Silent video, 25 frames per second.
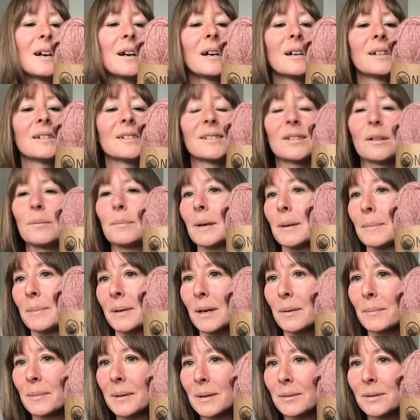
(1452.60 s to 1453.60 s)
So maybe
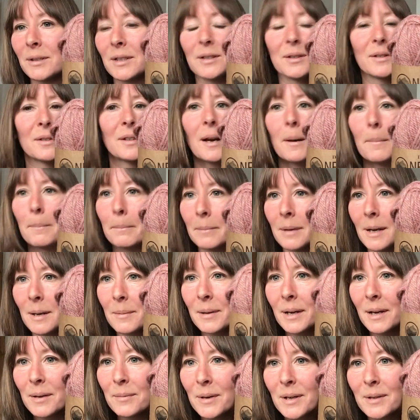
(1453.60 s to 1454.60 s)
I'll be able to do that.
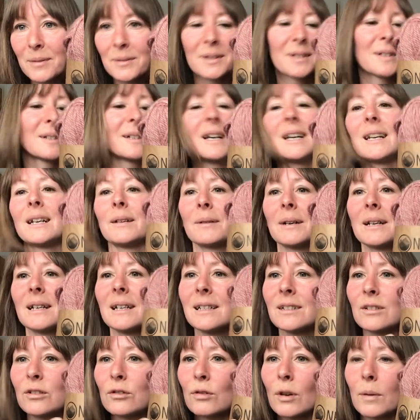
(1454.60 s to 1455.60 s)
Maybe I won't. Anyway,
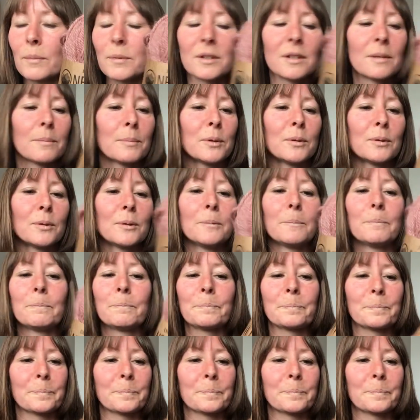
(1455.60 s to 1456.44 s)
it's Drops Nepal.